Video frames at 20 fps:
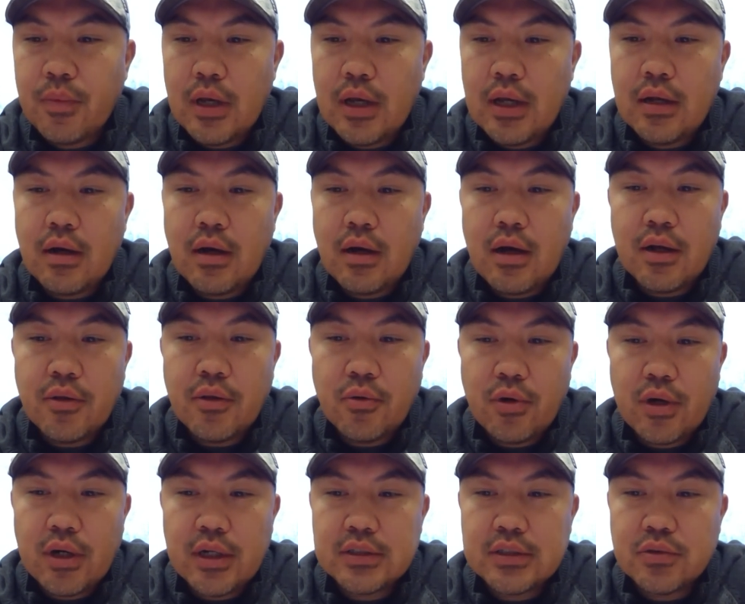and
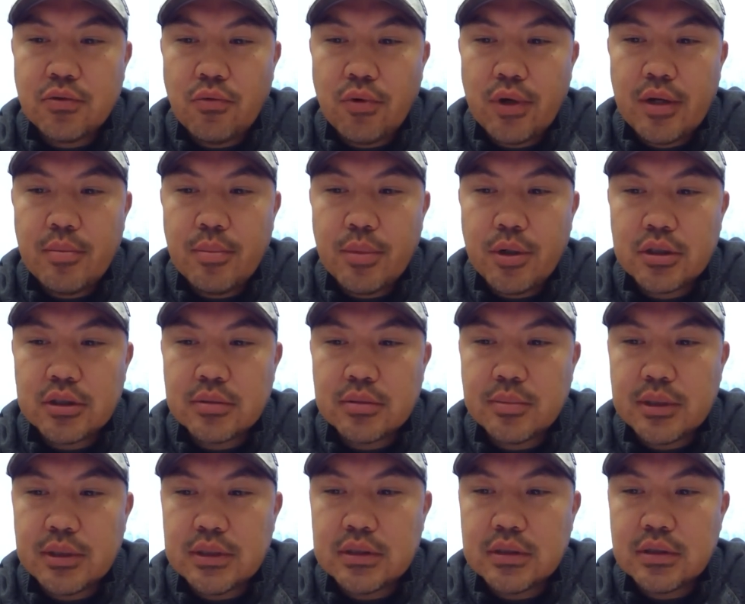authorized
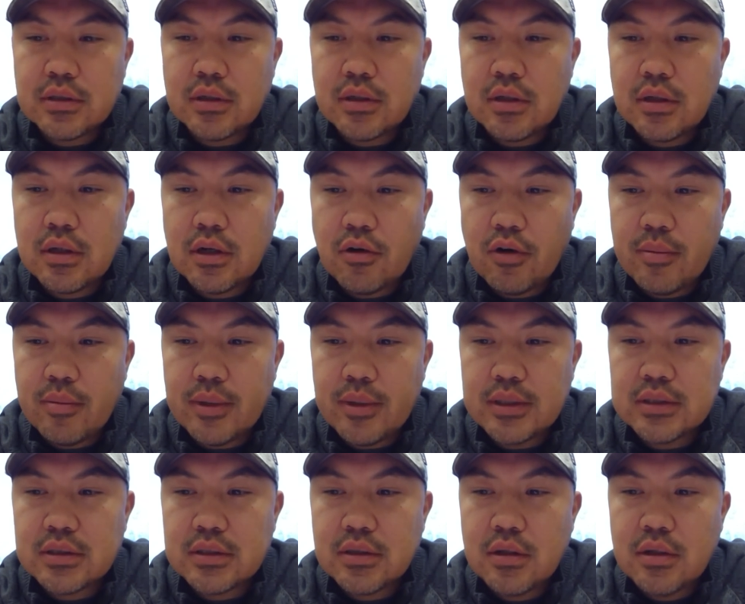reimbursement
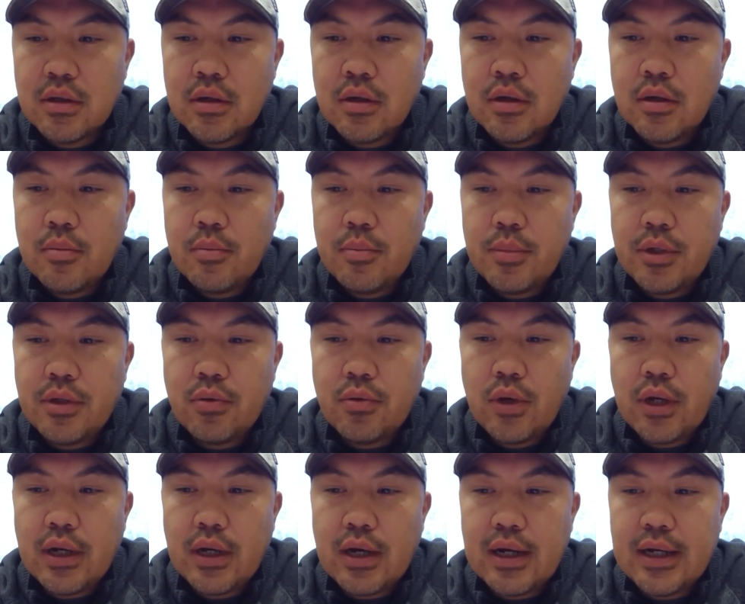agreements
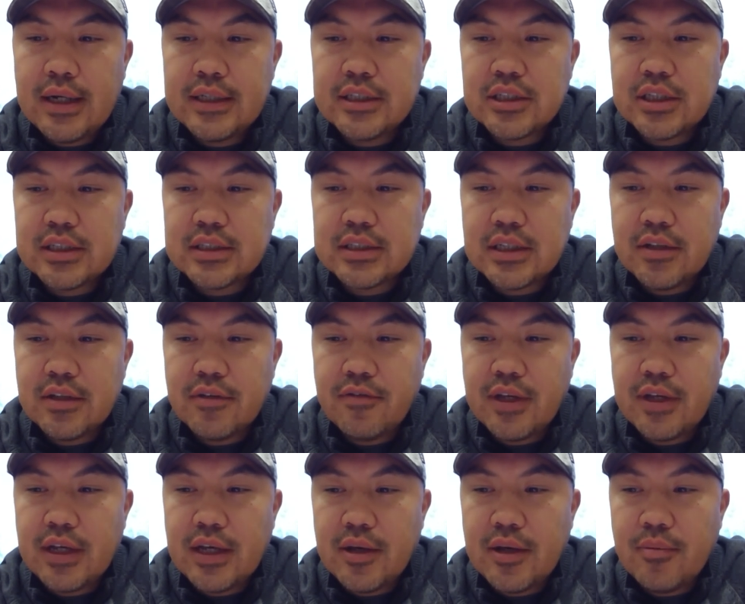between IHS and the
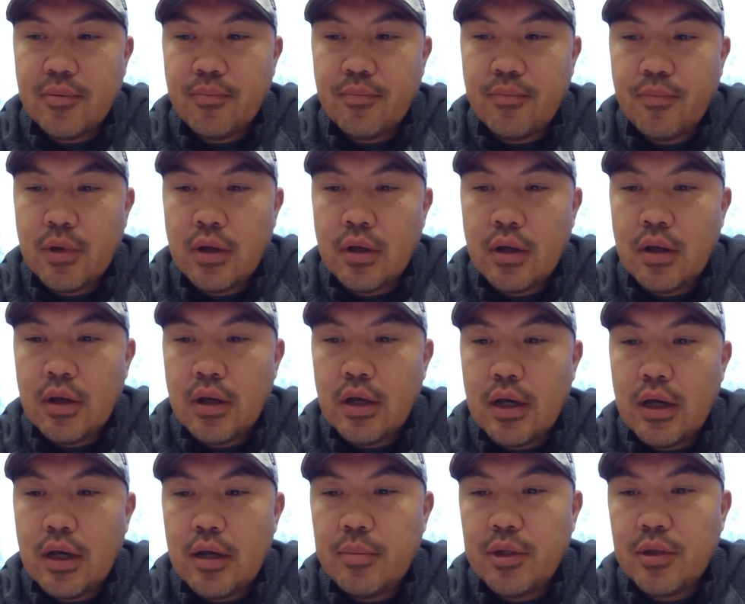VA,
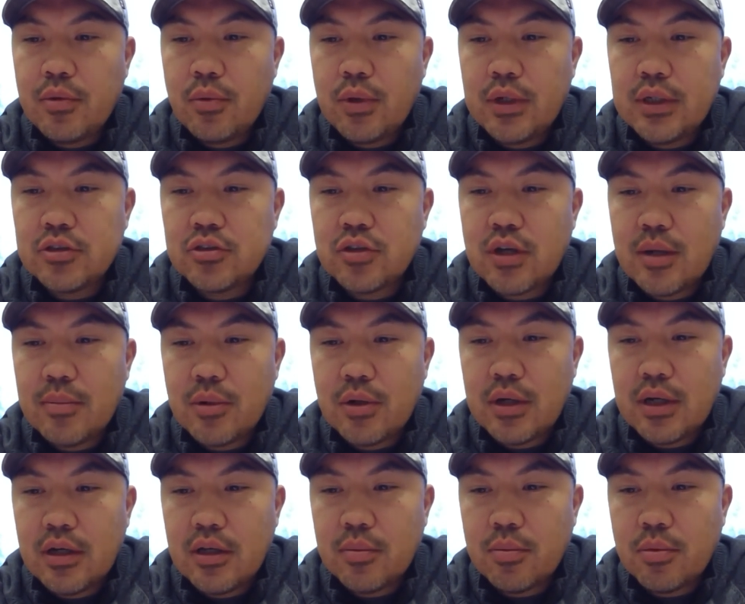and between tribal
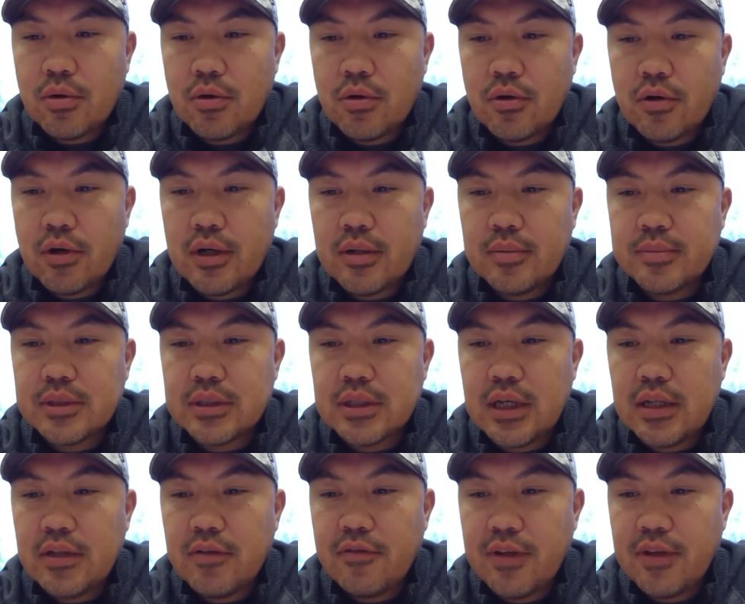health programs
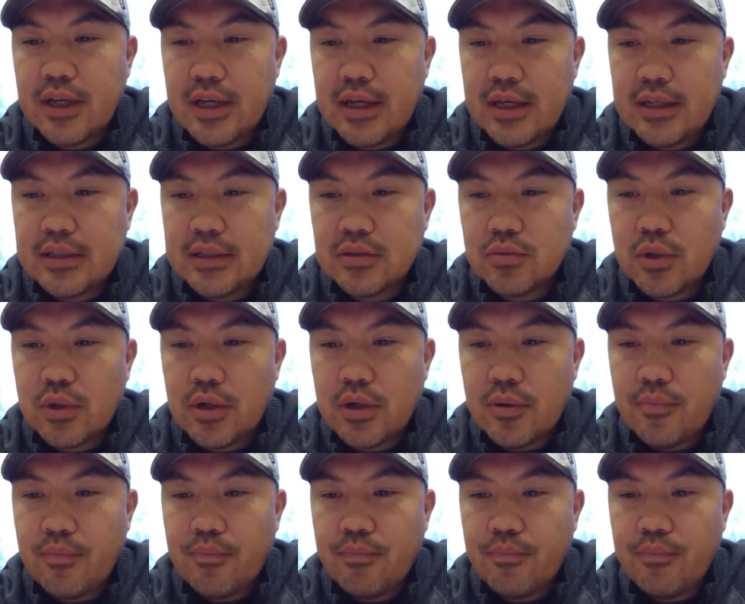and the VA as
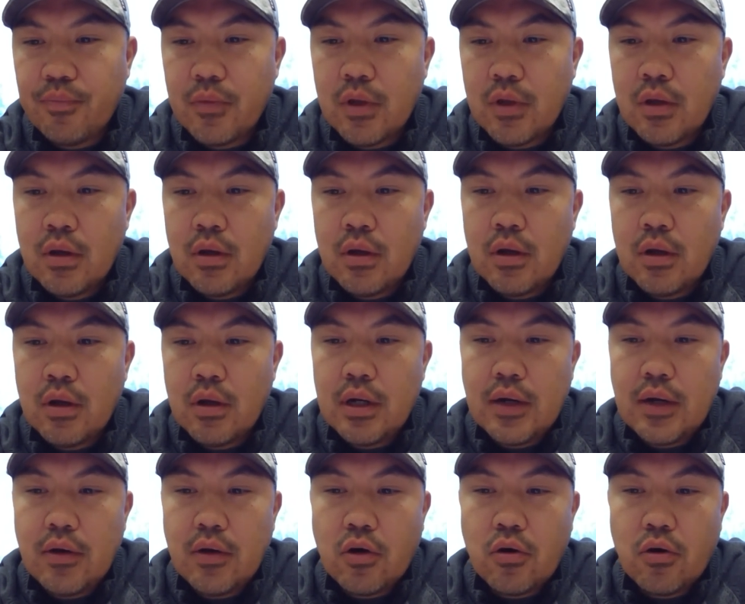well.
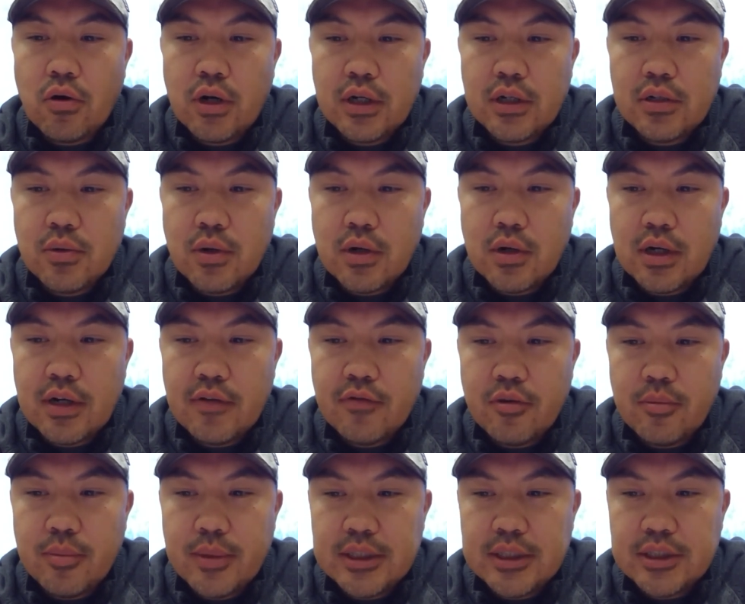Now, according to our
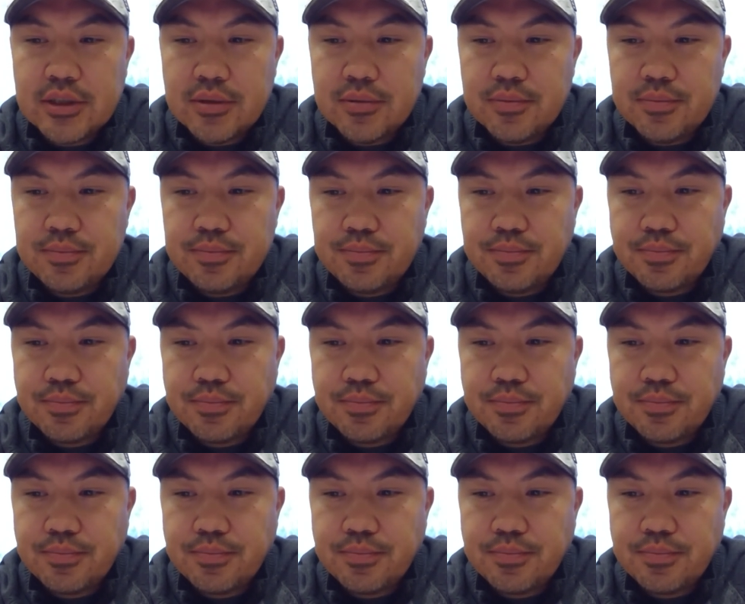information,